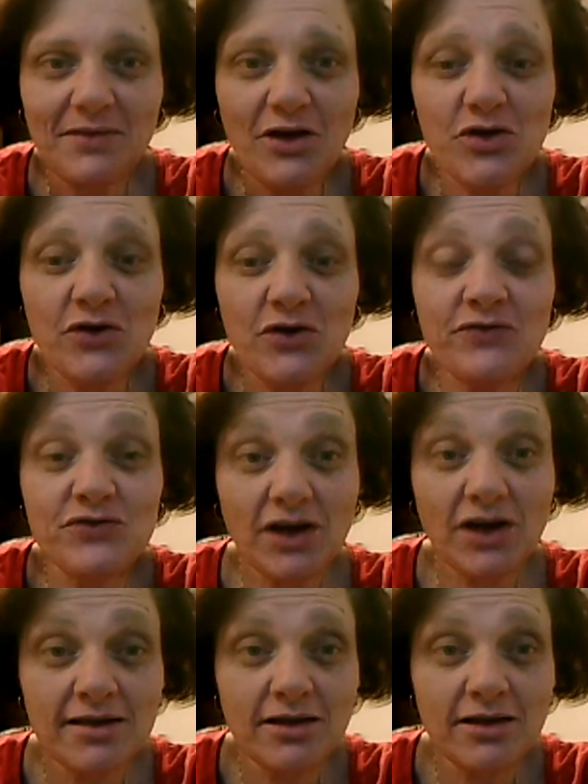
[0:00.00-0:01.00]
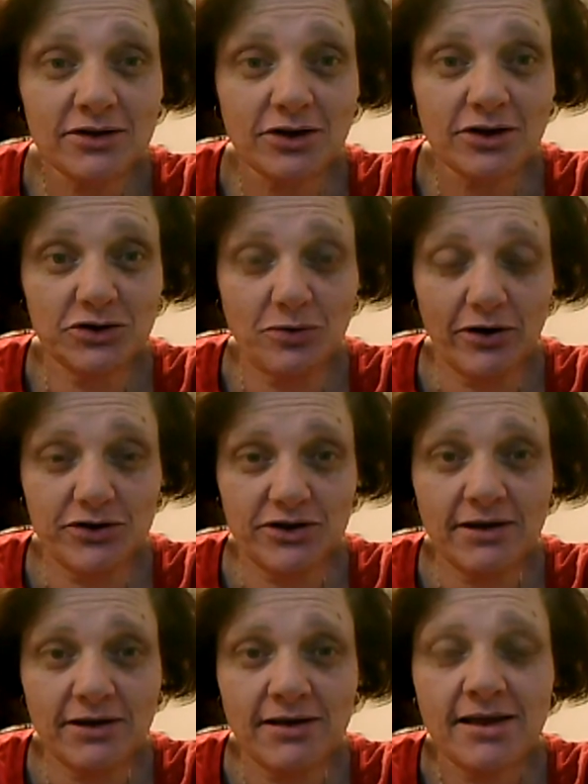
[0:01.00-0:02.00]
So if you've just logged on to watch
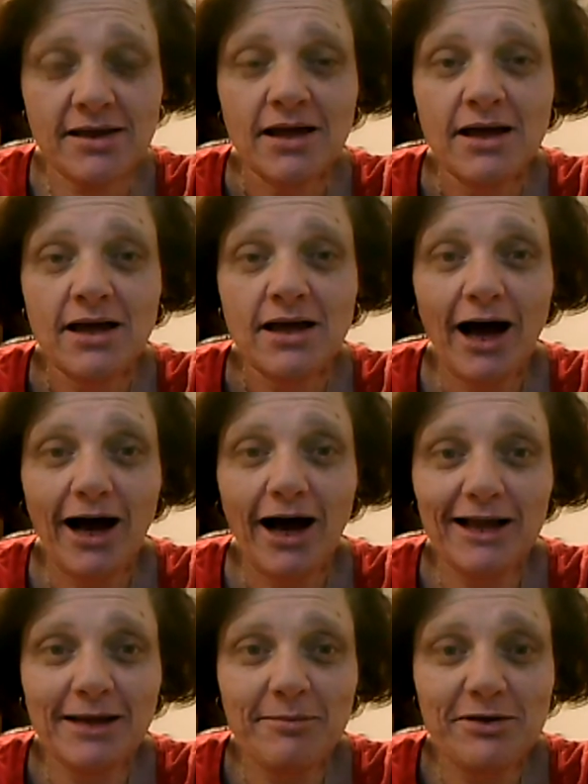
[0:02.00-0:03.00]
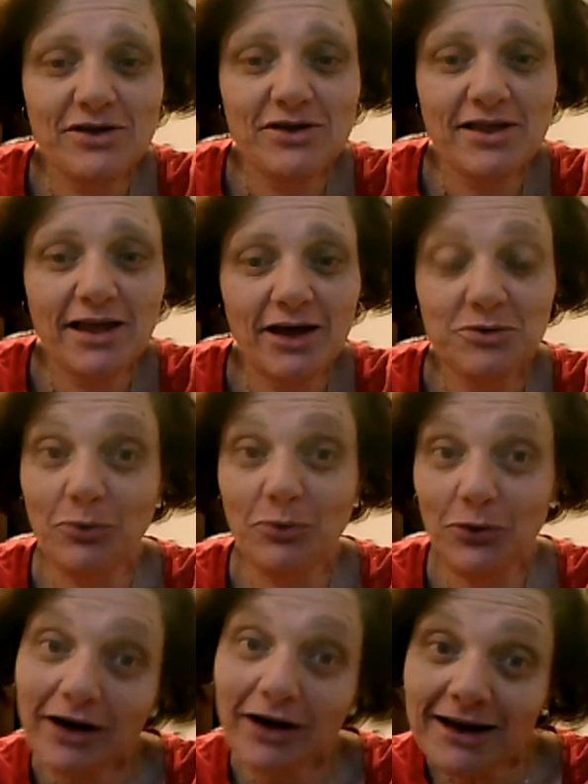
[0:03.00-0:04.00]
this, let me just say good
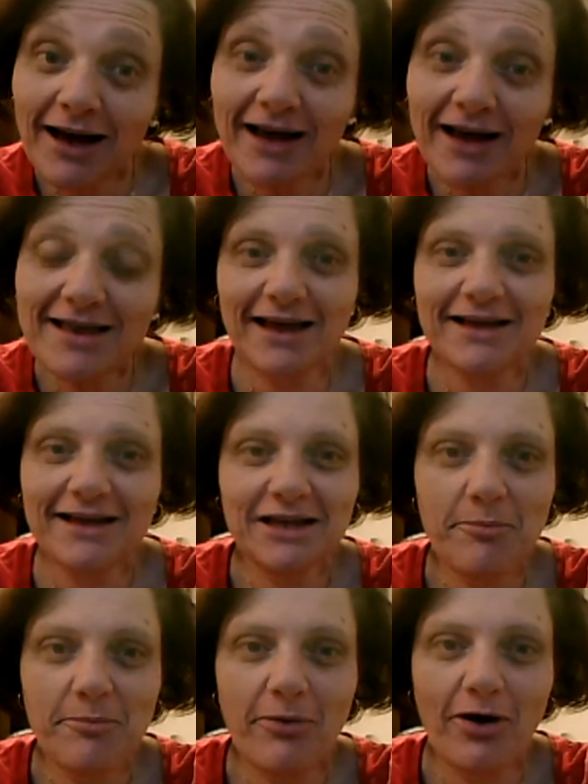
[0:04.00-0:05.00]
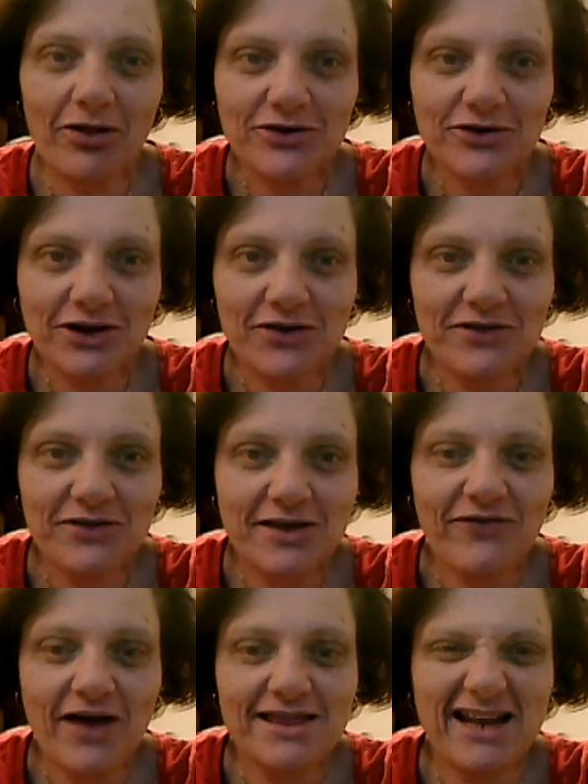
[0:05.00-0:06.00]
morning, and secondly, apologize for the
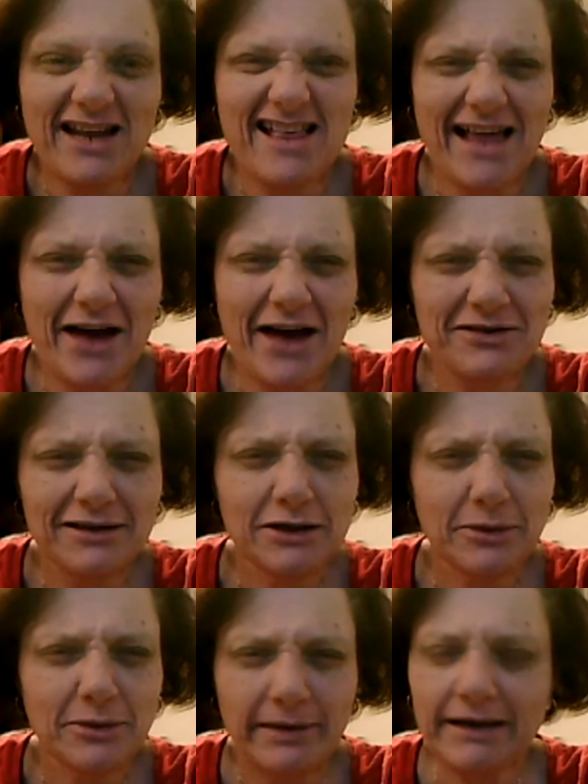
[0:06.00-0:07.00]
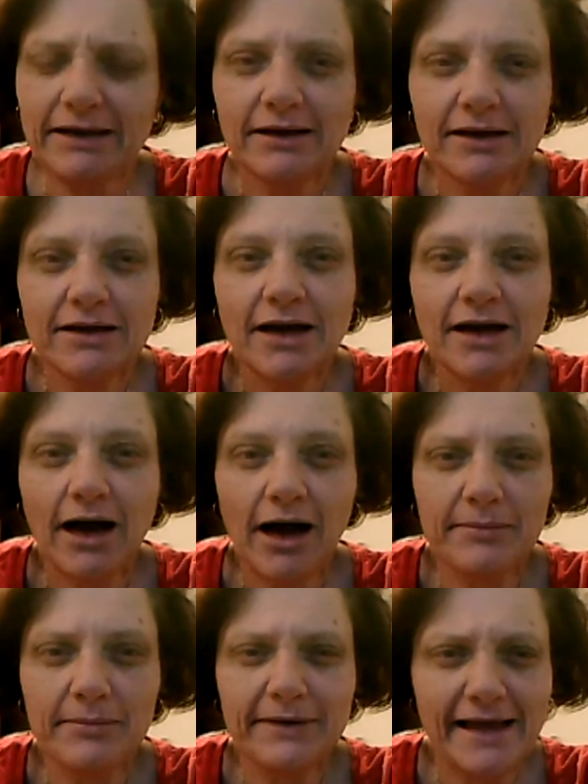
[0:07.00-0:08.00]
fact that I sound a little bit
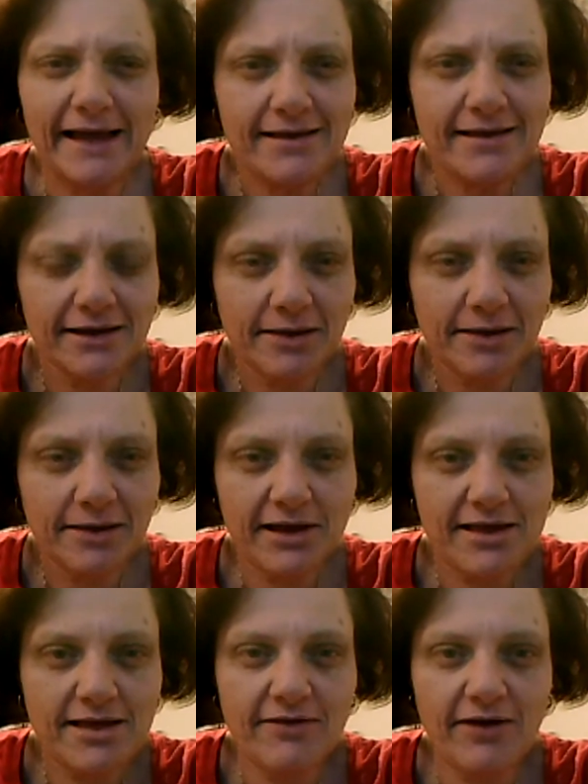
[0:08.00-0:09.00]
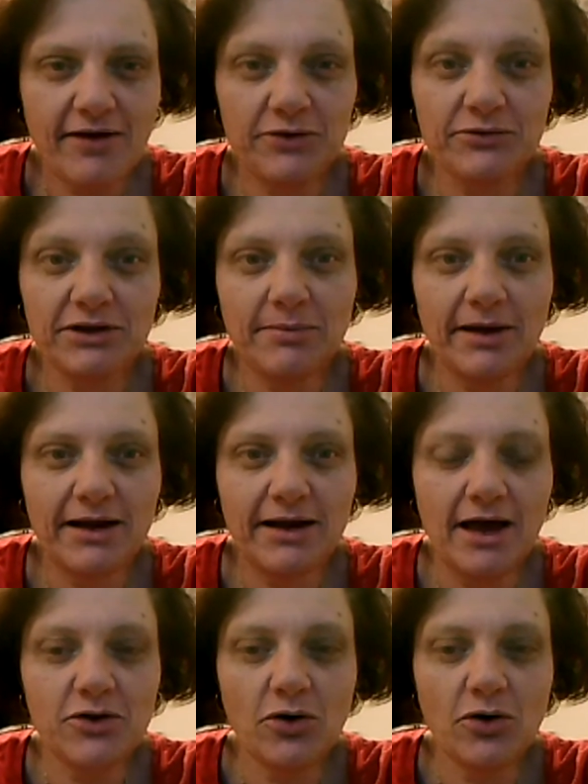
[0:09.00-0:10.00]
nasally, but that's because I've had a really bad
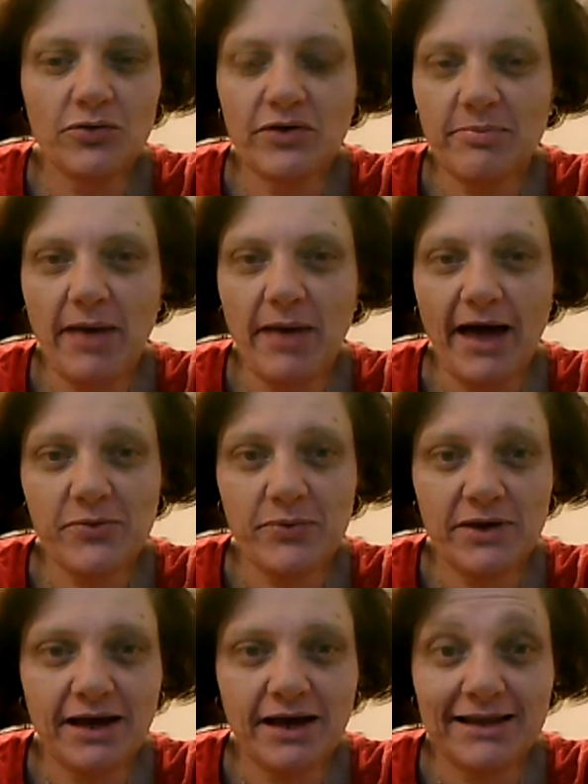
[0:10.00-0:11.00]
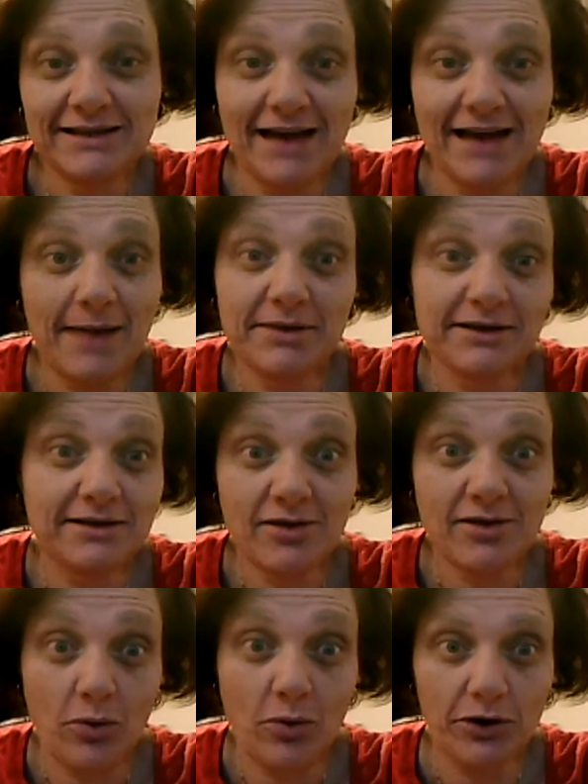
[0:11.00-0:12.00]
head cold this past week, and the damn thing does
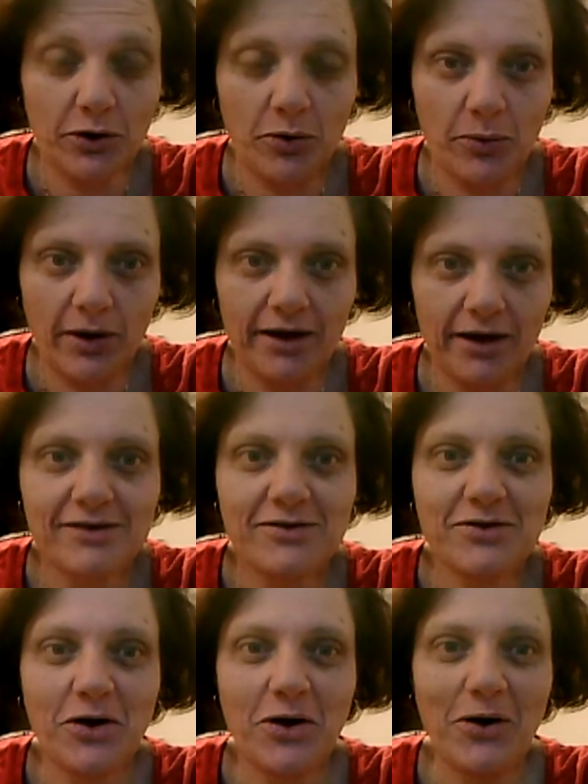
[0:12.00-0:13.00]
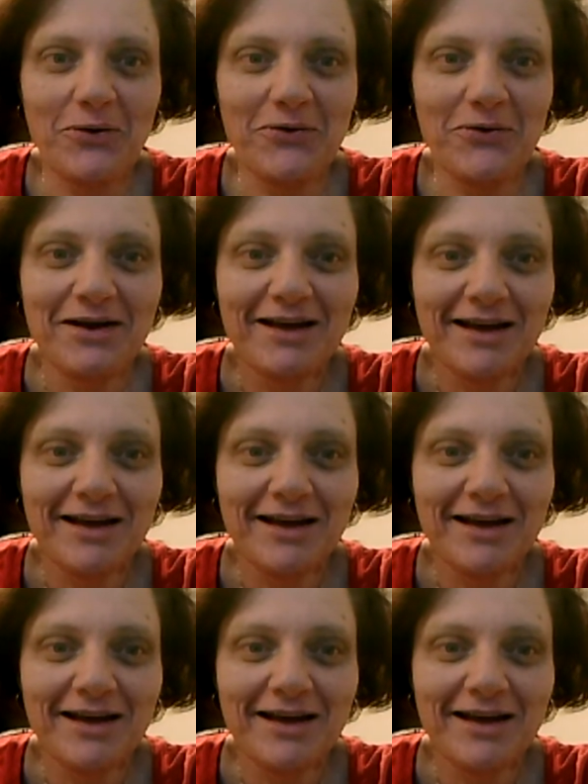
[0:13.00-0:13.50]
not want to go away. So